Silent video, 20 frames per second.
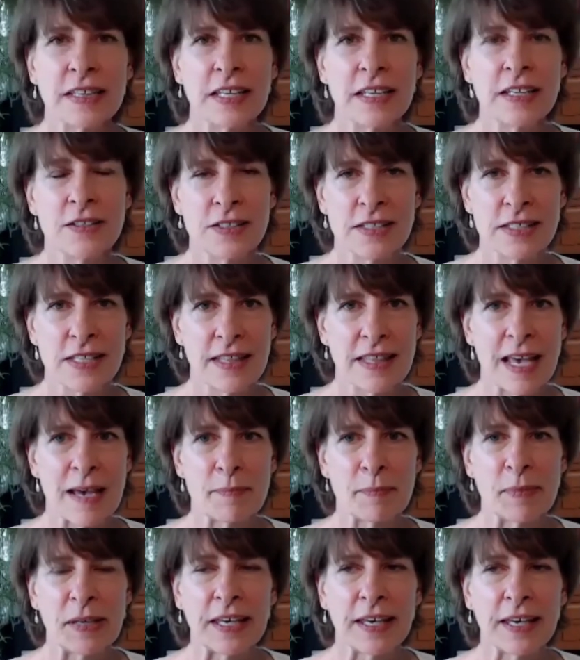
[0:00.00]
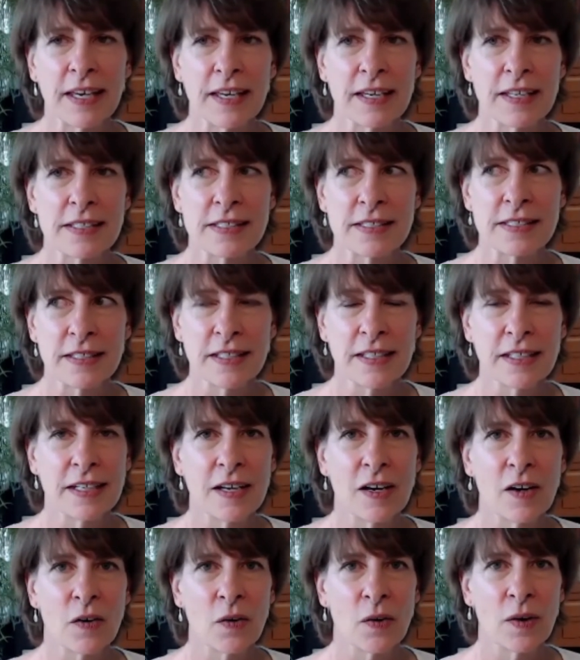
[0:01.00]
that you said that, because
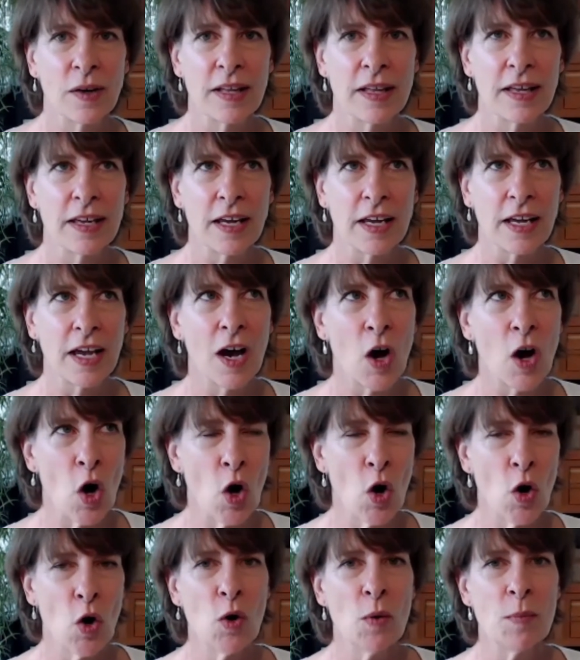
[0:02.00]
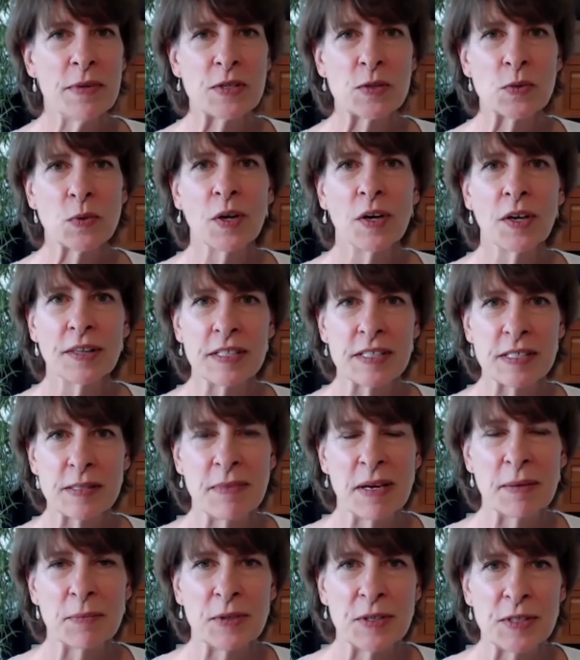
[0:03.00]
a home is where all these
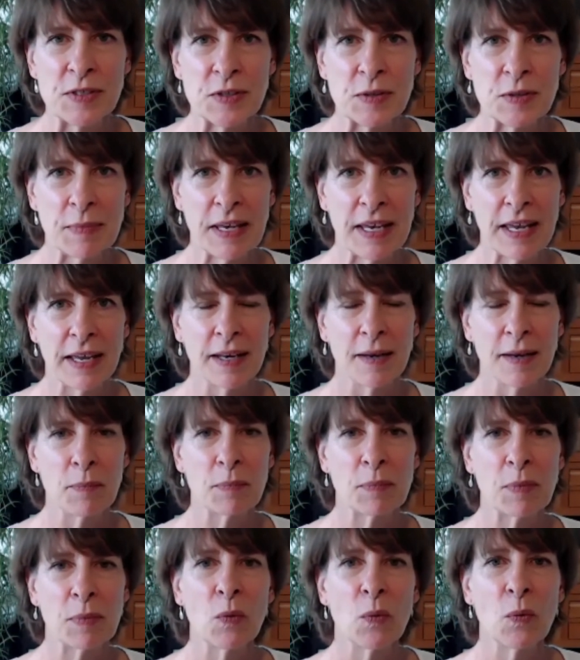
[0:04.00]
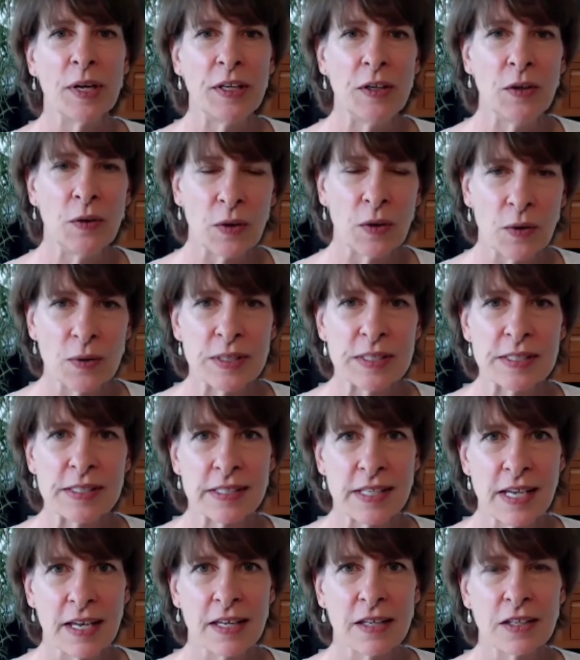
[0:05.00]
memories are made. But when you go to
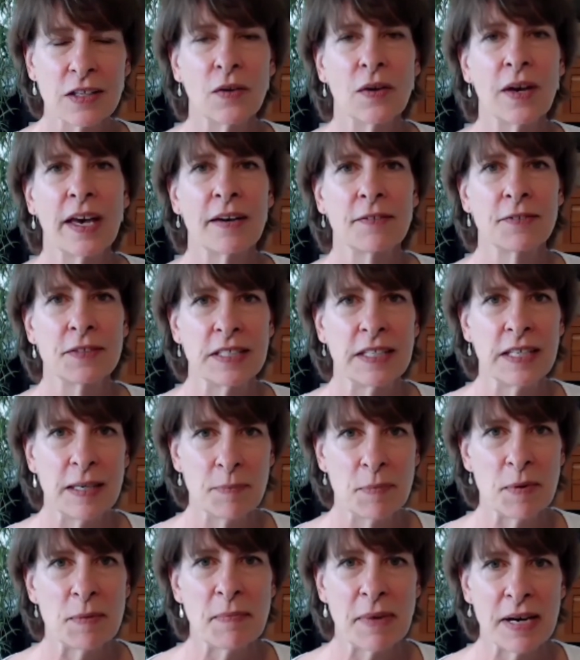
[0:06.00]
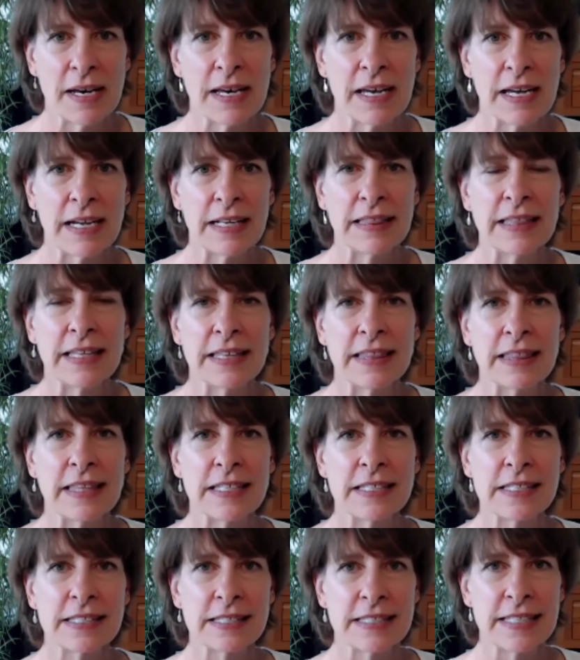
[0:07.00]
sell, you have to keep in mind that
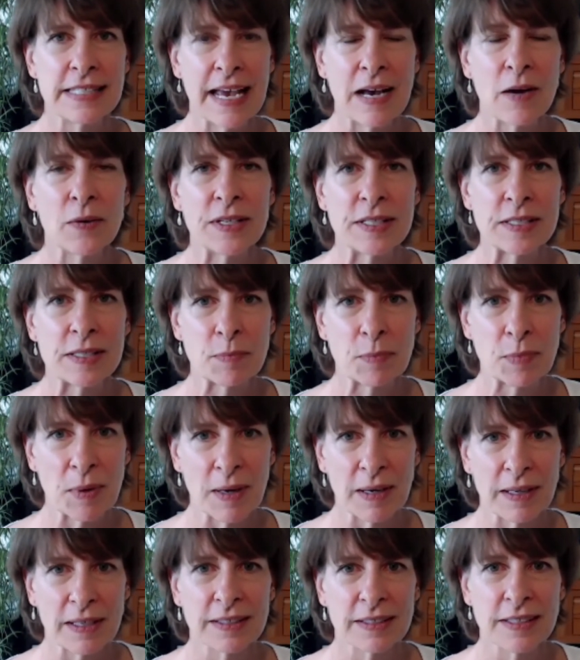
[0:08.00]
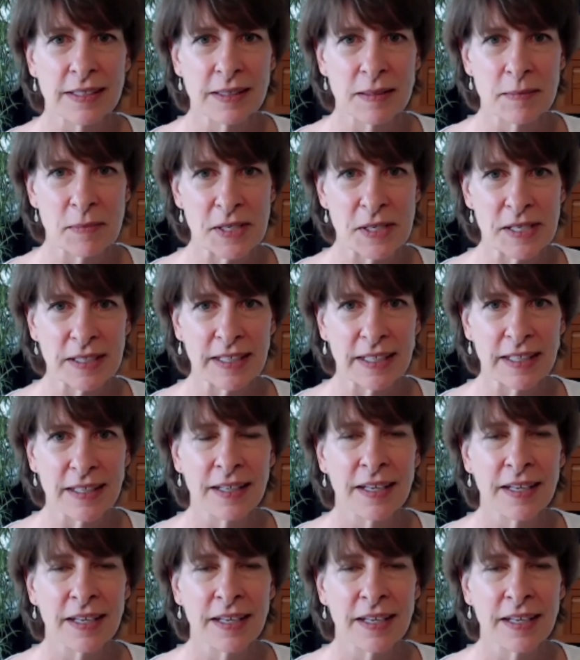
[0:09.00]
this now is a product on the market.